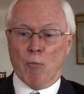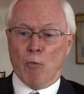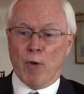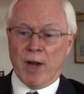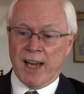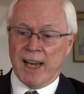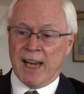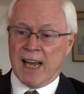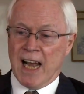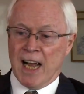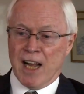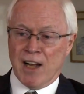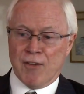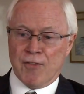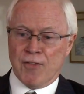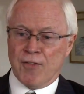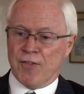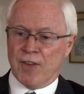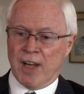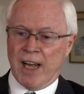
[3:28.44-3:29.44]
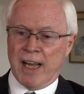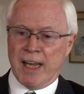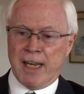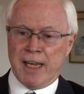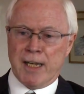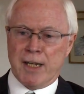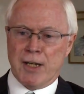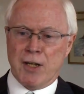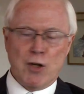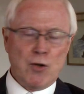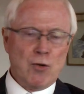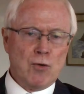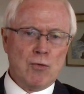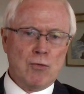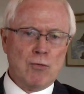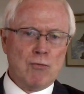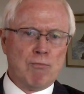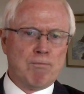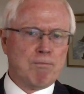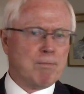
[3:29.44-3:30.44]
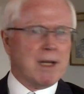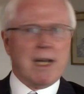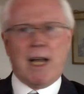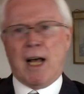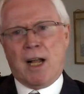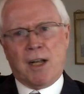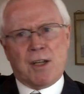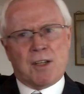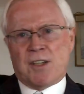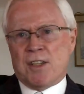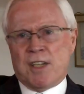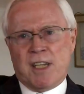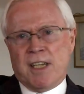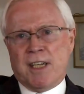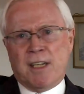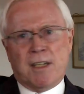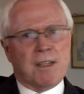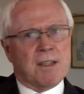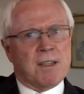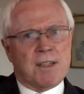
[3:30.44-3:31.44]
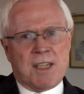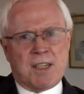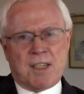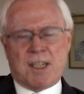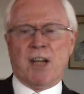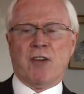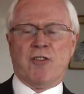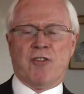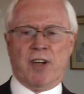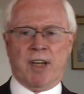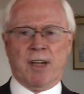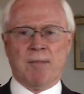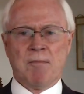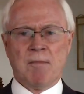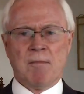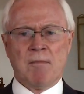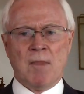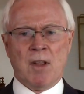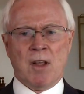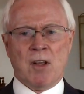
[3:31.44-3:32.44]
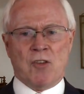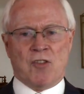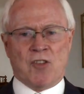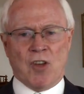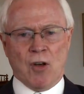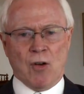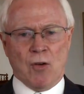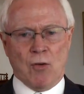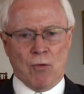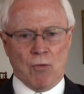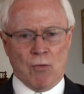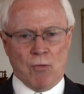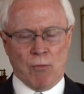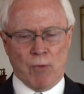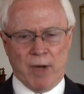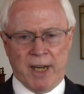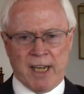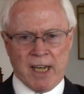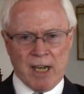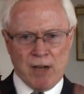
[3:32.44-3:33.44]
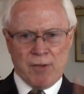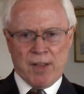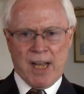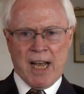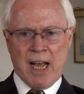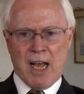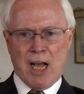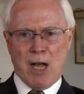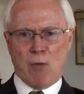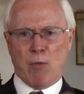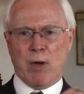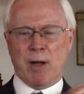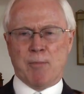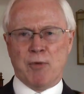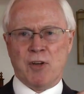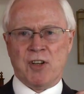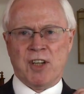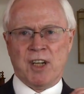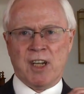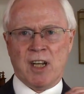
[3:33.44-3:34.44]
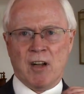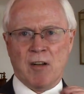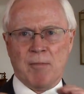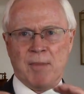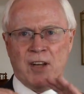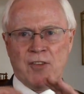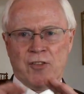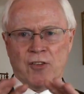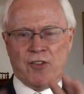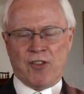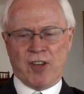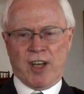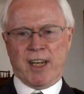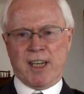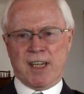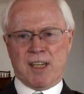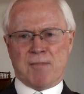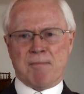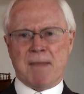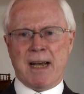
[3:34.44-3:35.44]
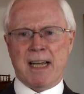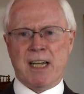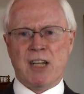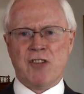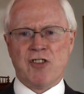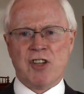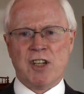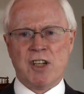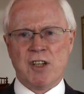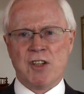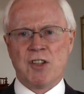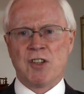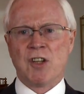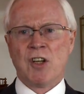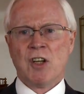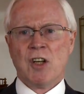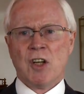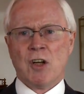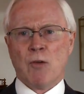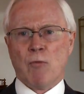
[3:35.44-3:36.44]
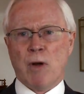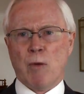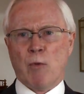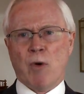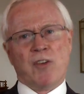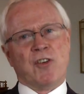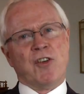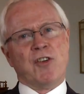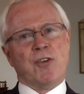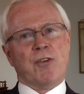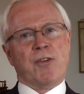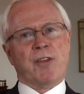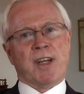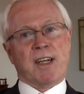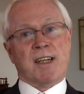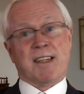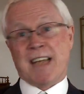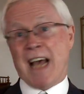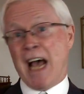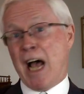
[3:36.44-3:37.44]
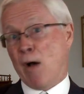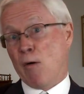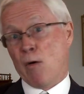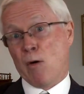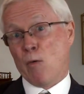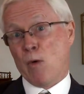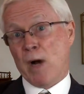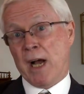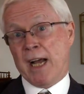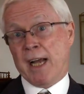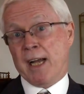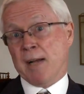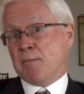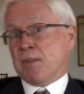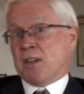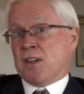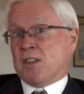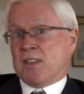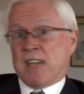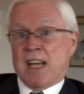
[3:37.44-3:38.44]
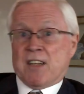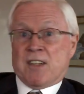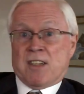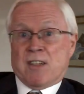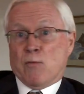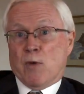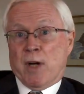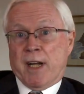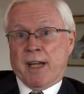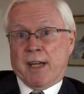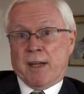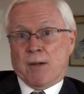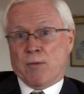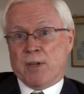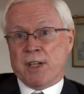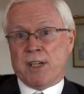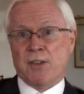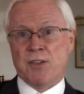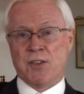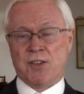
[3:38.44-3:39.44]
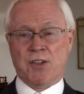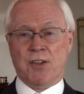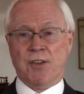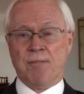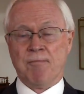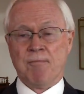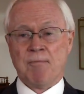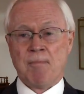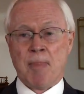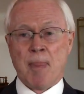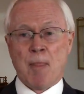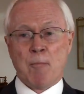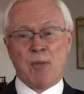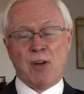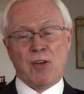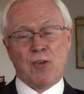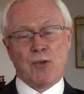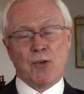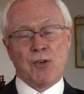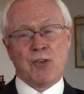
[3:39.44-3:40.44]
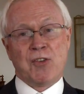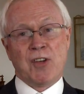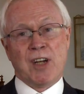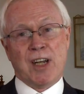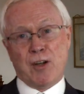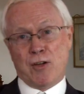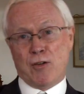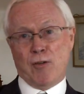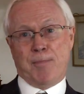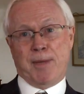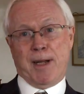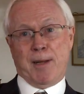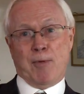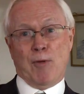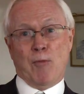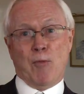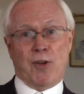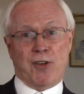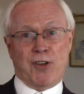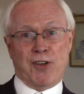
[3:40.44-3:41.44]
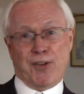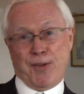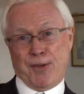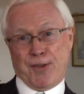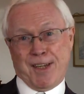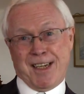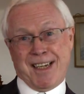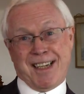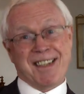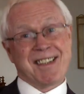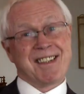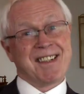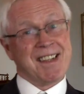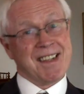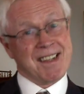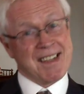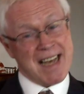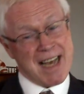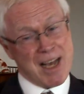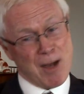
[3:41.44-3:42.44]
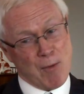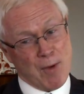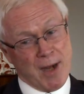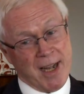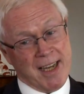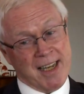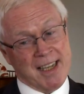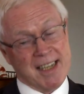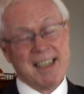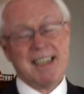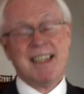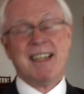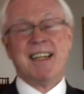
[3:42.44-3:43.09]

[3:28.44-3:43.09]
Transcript: We have a new plant in this country. So we go there, we put in a whole bunch of Chinese managers, we want to do things our way, because that's the way we're used to. But of course the local people want to do things their way.